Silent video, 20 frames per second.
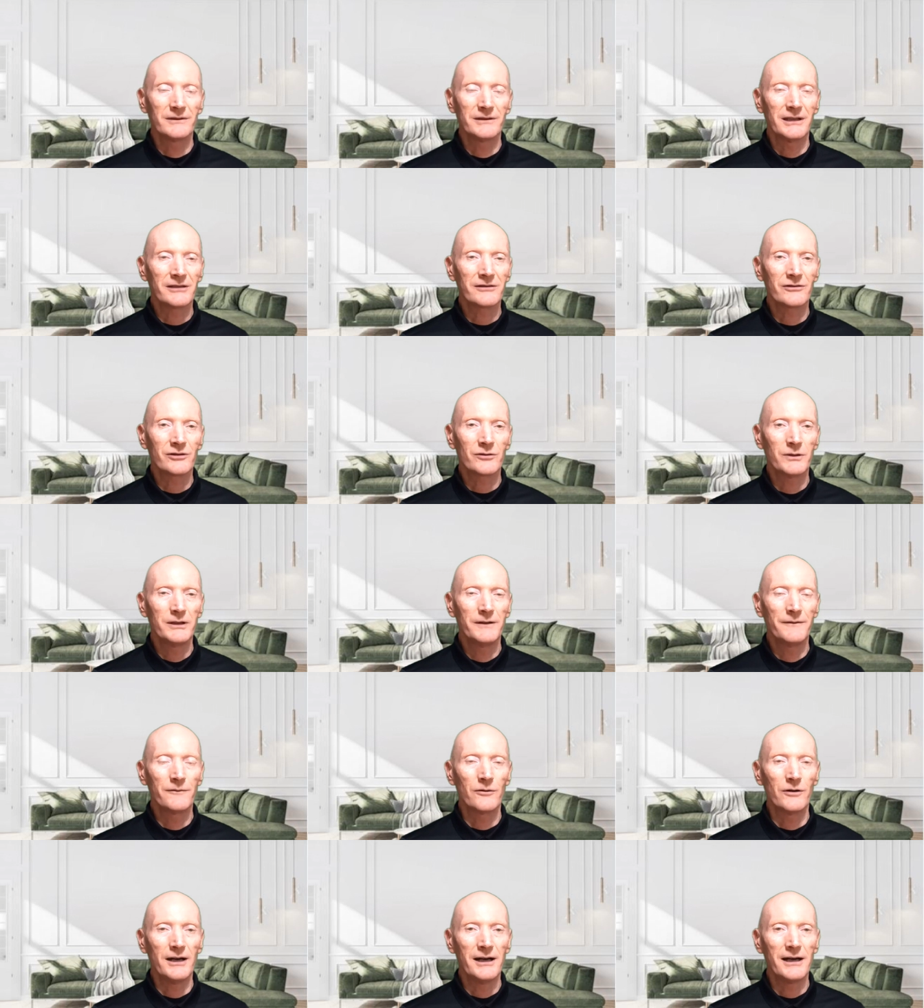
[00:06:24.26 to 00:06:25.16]
less than
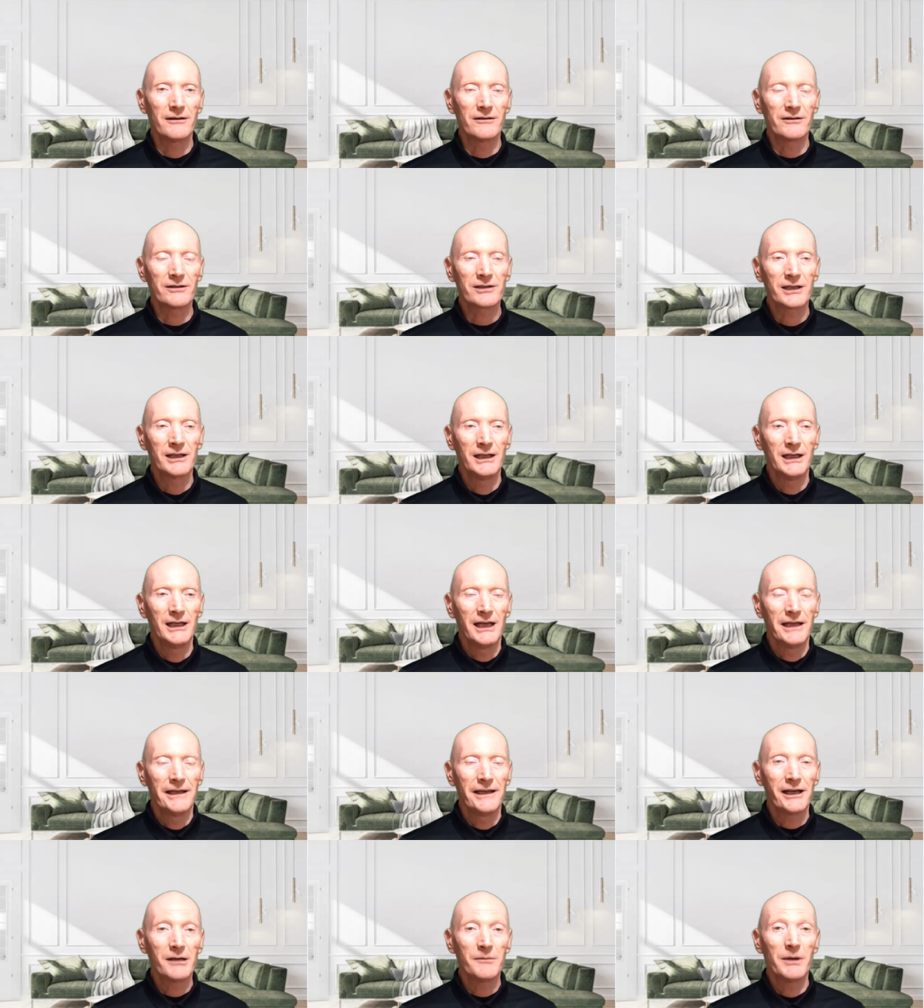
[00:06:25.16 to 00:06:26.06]
24 hours,
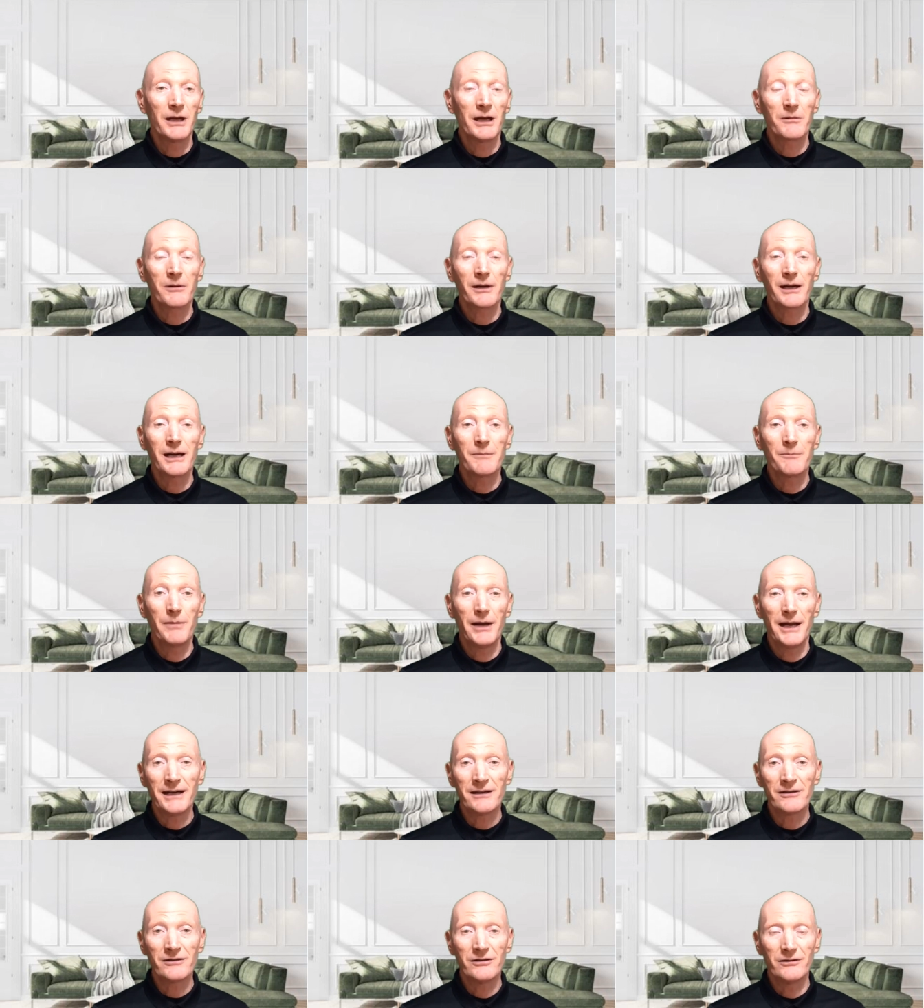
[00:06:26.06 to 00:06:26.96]
they're going to be able to get
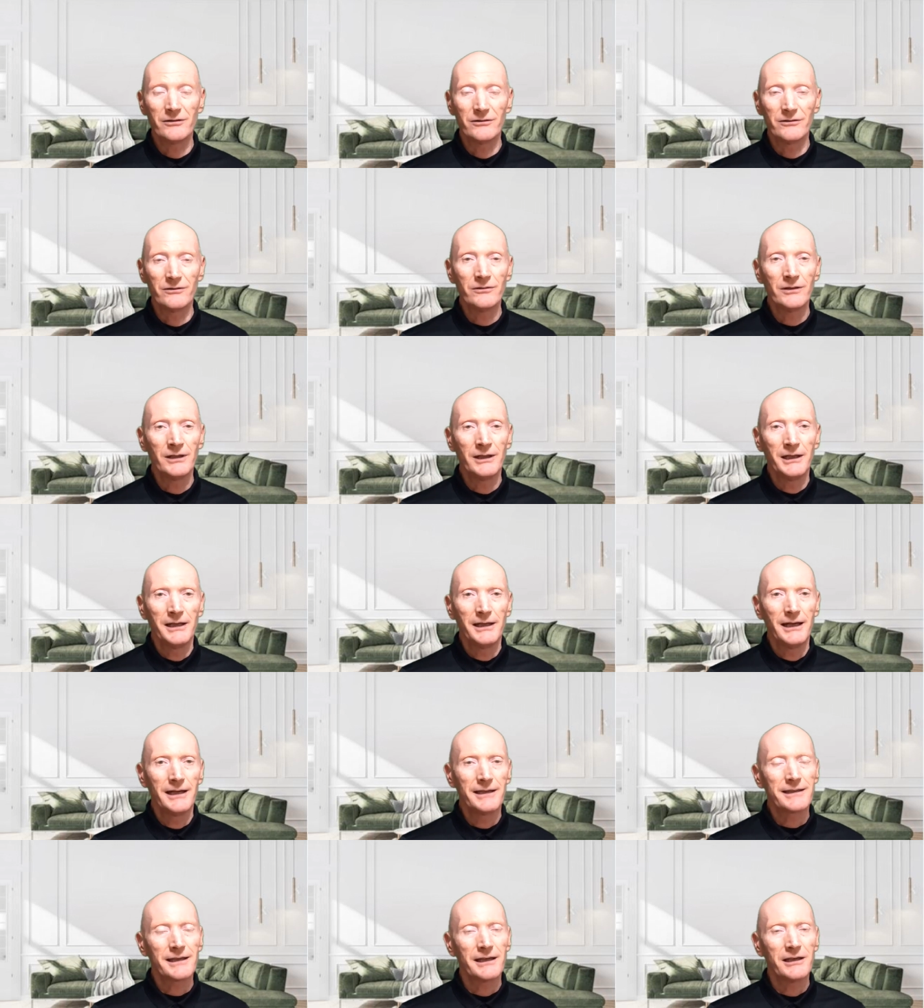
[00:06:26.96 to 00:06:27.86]
back to you
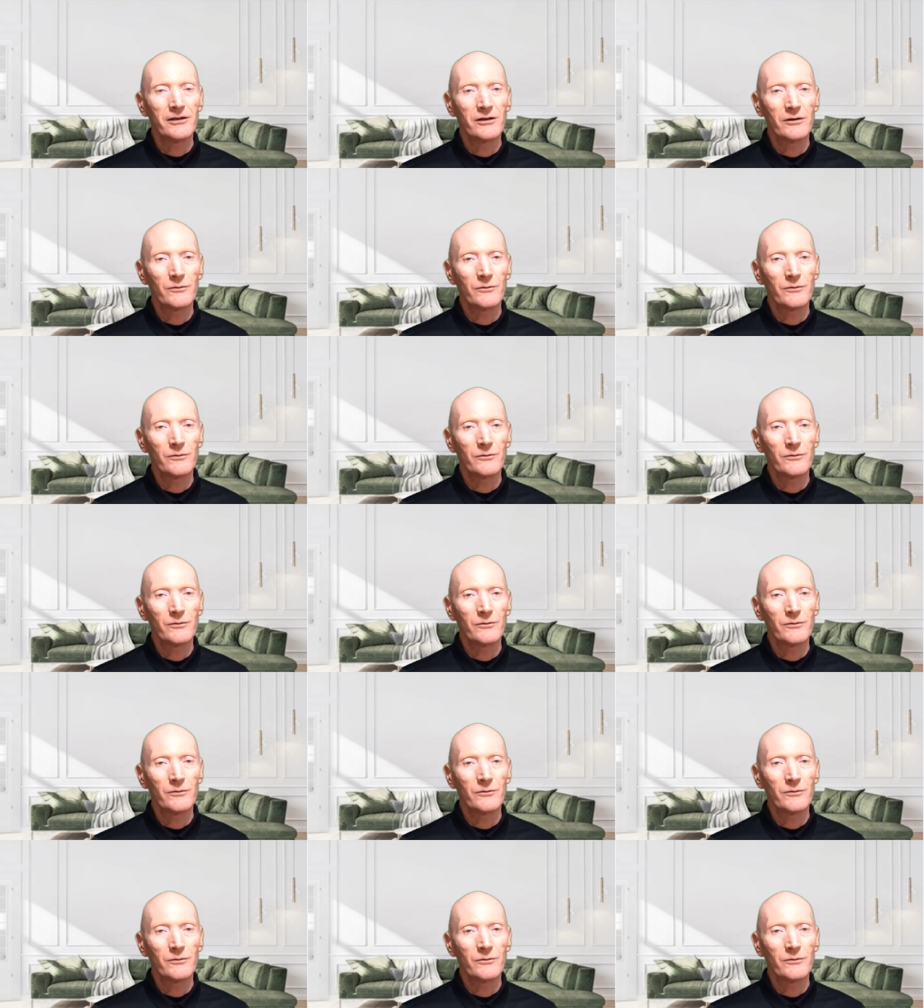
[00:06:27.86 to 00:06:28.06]
and say,